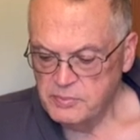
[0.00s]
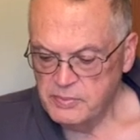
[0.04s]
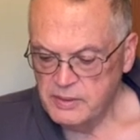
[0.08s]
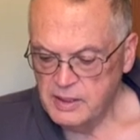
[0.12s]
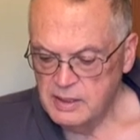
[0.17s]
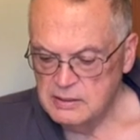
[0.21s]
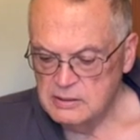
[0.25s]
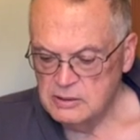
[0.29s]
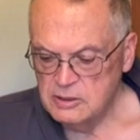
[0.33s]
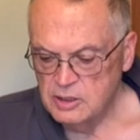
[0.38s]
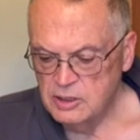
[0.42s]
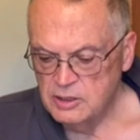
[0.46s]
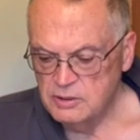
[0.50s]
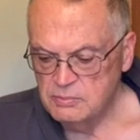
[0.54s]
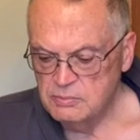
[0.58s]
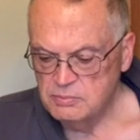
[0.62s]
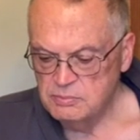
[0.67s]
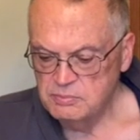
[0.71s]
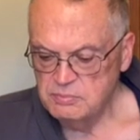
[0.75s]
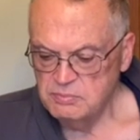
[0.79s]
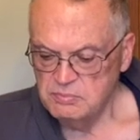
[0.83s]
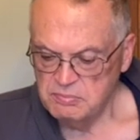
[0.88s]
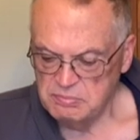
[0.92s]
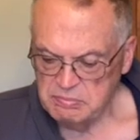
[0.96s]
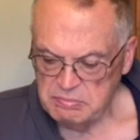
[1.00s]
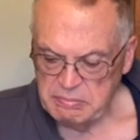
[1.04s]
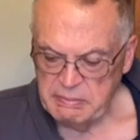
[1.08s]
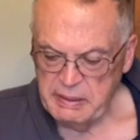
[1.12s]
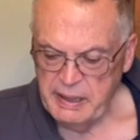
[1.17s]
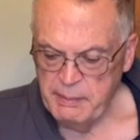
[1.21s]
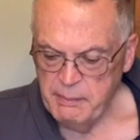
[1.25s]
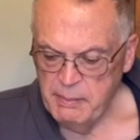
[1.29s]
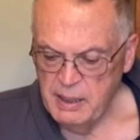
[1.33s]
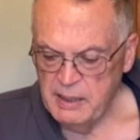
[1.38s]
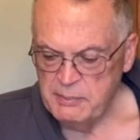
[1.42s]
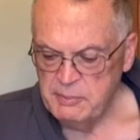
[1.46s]
So that
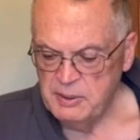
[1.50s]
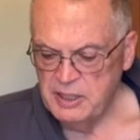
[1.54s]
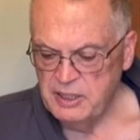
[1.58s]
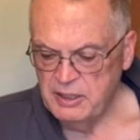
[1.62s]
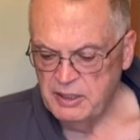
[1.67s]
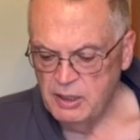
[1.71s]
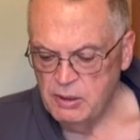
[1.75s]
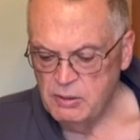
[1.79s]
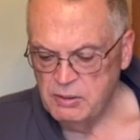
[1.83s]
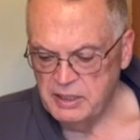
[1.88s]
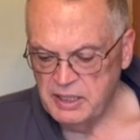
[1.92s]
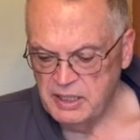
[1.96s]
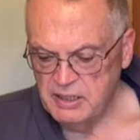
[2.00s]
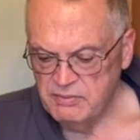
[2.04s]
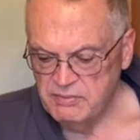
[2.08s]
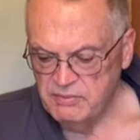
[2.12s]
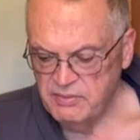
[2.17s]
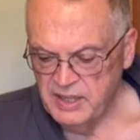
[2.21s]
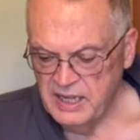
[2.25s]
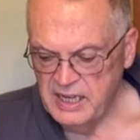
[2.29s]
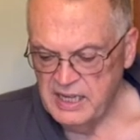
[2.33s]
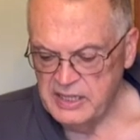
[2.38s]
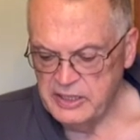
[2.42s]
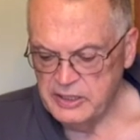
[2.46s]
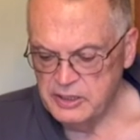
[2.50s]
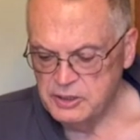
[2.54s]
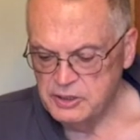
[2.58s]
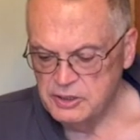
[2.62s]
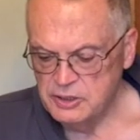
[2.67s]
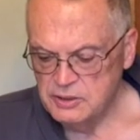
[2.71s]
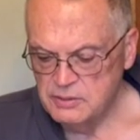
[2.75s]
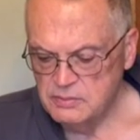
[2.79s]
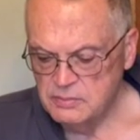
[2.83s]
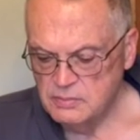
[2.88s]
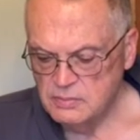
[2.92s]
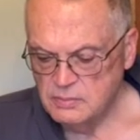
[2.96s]
might be the only advantage.
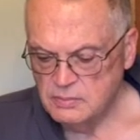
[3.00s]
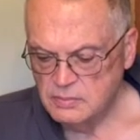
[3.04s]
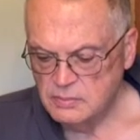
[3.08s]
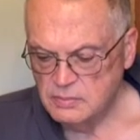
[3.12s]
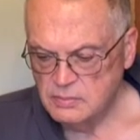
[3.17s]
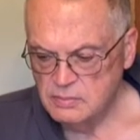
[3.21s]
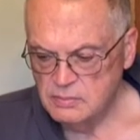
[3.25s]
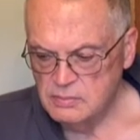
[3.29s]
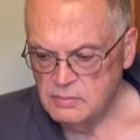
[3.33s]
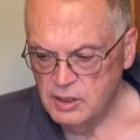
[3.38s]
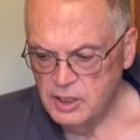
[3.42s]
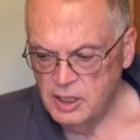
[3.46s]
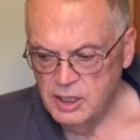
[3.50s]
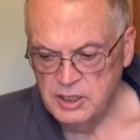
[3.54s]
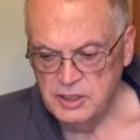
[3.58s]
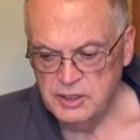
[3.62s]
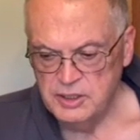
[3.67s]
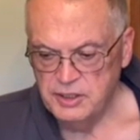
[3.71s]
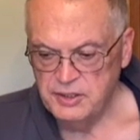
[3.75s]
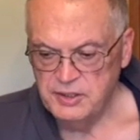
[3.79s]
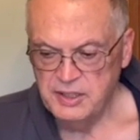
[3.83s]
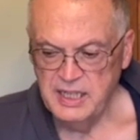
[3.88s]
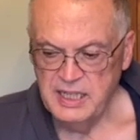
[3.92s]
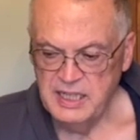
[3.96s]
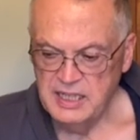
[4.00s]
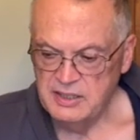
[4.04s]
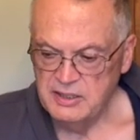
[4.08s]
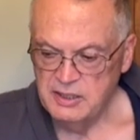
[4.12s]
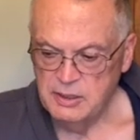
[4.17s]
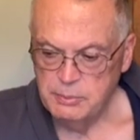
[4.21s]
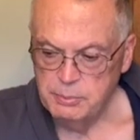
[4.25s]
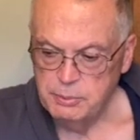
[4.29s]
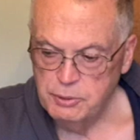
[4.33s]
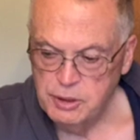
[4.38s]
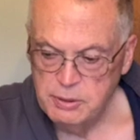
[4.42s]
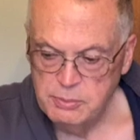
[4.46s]
Other than that, they're
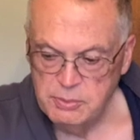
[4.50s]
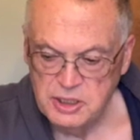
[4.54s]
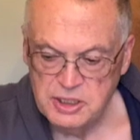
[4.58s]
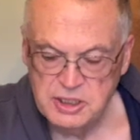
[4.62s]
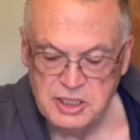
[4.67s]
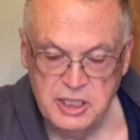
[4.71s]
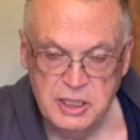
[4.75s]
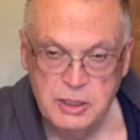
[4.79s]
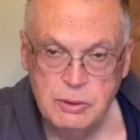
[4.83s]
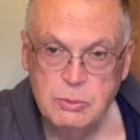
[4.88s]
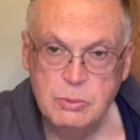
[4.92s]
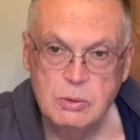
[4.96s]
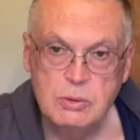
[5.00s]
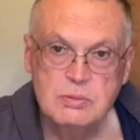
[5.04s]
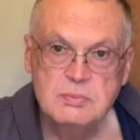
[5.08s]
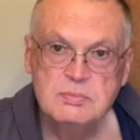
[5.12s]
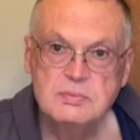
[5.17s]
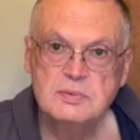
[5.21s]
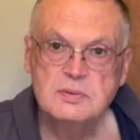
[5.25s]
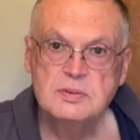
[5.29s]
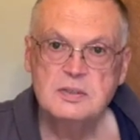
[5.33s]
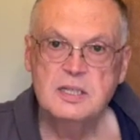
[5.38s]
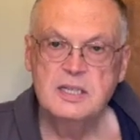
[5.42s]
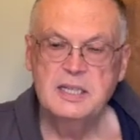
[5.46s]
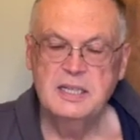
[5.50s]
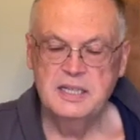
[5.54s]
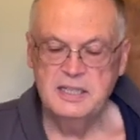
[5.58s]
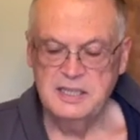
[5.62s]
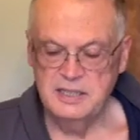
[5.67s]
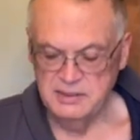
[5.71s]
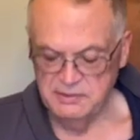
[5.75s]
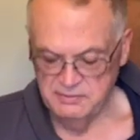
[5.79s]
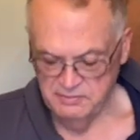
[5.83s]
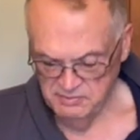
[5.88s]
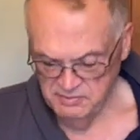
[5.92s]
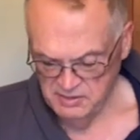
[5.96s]
pretty much equal.
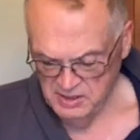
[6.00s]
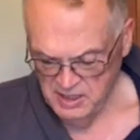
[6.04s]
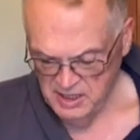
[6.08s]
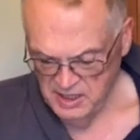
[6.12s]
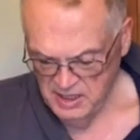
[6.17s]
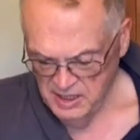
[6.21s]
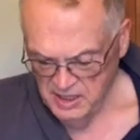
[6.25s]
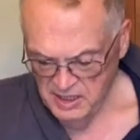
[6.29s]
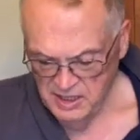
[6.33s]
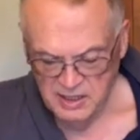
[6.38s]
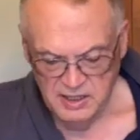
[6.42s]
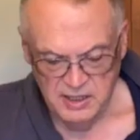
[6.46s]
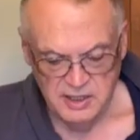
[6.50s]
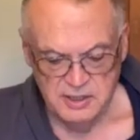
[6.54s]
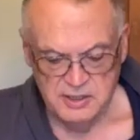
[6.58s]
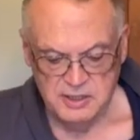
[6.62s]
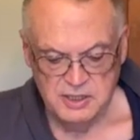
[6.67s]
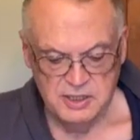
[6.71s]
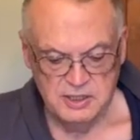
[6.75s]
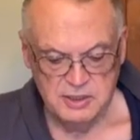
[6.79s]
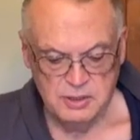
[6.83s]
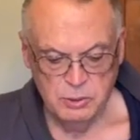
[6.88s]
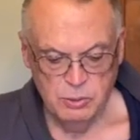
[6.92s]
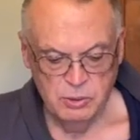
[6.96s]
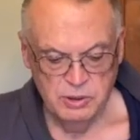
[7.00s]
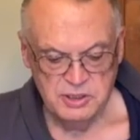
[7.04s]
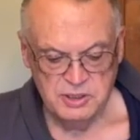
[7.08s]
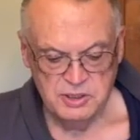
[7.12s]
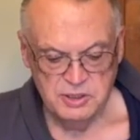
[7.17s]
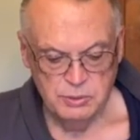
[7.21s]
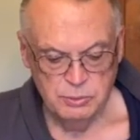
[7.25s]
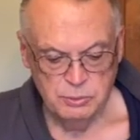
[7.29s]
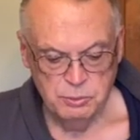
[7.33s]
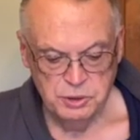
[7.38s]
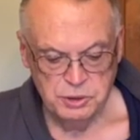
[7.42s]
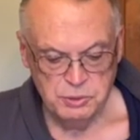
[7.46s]
And it's just a question
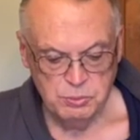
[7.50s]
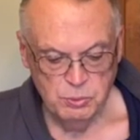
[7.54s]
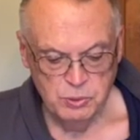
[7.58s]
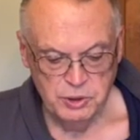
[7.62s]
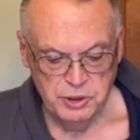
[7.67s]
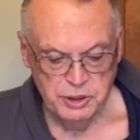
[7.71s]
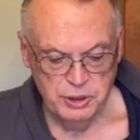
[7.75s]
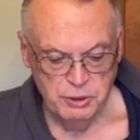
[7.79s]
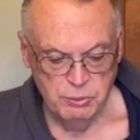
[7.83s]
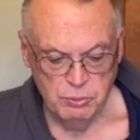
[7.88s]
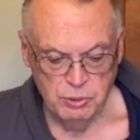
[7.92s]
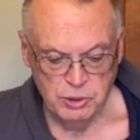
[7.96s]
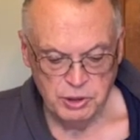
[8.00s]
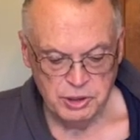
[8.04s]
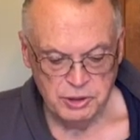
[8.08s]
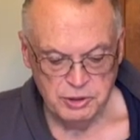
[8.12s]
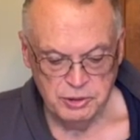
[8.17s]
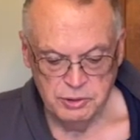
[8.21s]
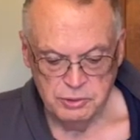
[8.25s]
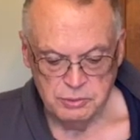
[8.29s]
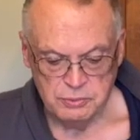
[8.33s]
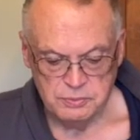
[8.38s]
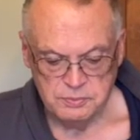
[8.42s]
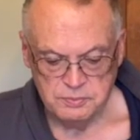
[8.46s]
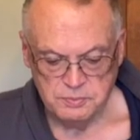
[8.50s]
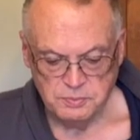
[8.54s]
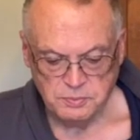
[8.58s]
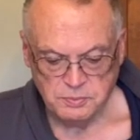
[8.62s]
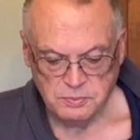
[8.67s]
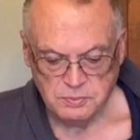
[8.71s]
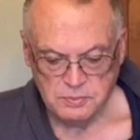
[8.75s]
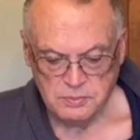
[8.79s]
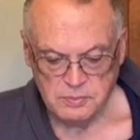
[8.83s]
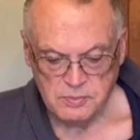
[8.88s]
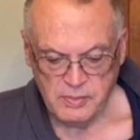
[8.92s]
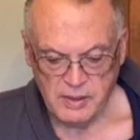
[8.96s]
of which one you want to do.
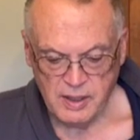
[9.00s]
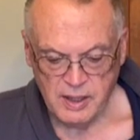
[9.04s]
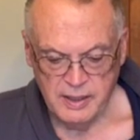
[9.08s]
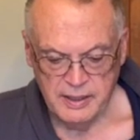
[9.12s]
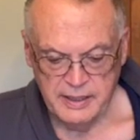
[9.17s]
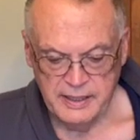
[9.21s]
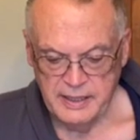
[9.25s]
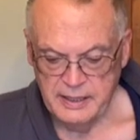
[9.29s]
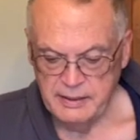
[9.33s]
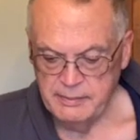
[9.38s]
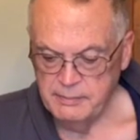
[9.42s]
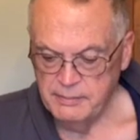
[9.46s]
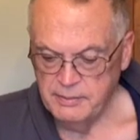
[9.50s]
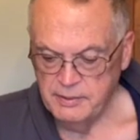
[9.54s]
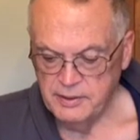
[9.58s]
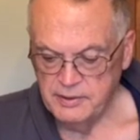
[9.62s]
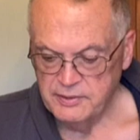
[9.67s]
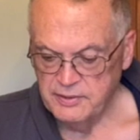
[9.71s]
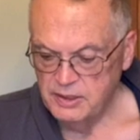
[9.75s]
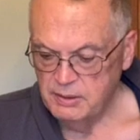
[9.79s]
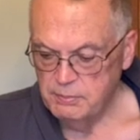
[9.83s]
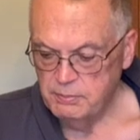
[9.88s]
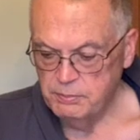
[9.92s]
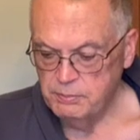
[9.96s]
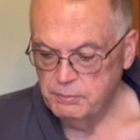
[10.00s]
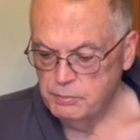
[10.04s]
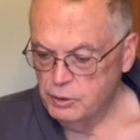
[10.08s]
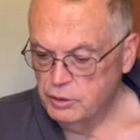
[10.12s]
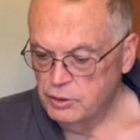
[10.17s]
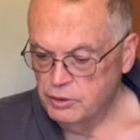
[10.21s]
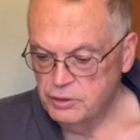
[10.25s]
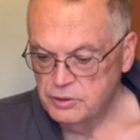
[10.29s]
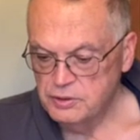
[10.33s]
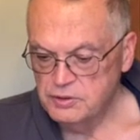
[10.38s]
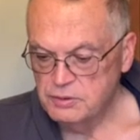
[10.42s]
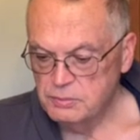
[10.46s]
And because it
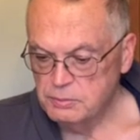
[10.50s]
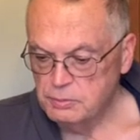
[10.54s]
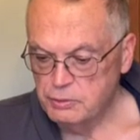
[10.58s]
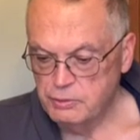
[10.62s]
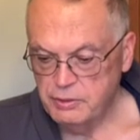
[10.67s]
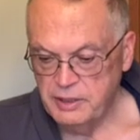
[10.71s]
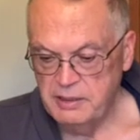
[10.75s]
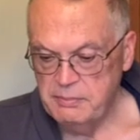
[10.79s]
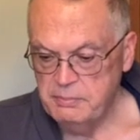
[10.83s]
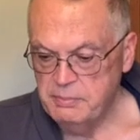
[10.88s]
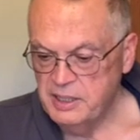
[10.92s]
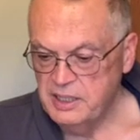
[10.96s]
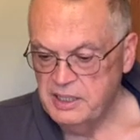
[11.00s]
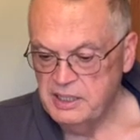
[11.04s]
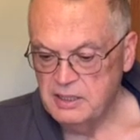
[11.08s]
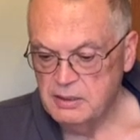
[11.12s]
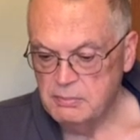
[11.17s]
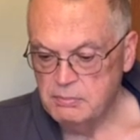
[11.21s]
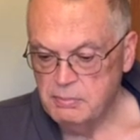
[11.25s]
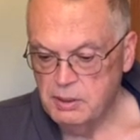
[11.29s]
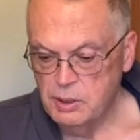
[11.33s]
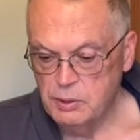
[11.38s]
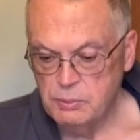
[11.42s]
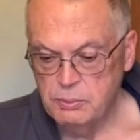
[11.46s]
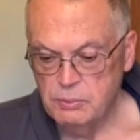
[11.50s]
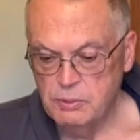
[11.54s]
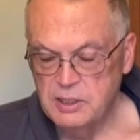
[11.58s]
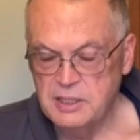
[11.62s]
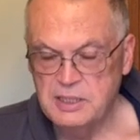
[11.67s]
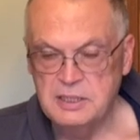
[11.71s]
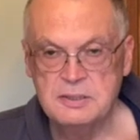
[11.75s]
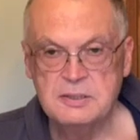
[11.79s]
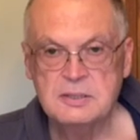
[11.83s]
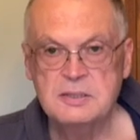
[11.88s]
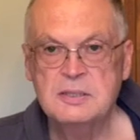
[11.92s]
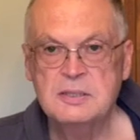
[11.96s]
cooks some great bacon both ways.